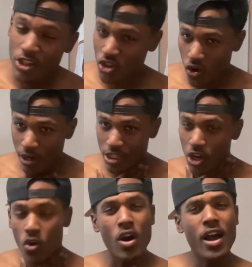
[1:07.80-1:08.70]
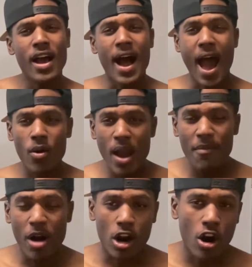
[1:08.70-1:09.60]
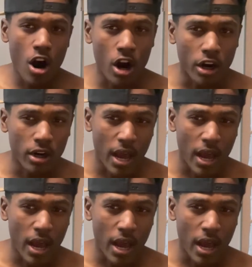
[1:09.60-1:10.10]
story. So I don't have my car.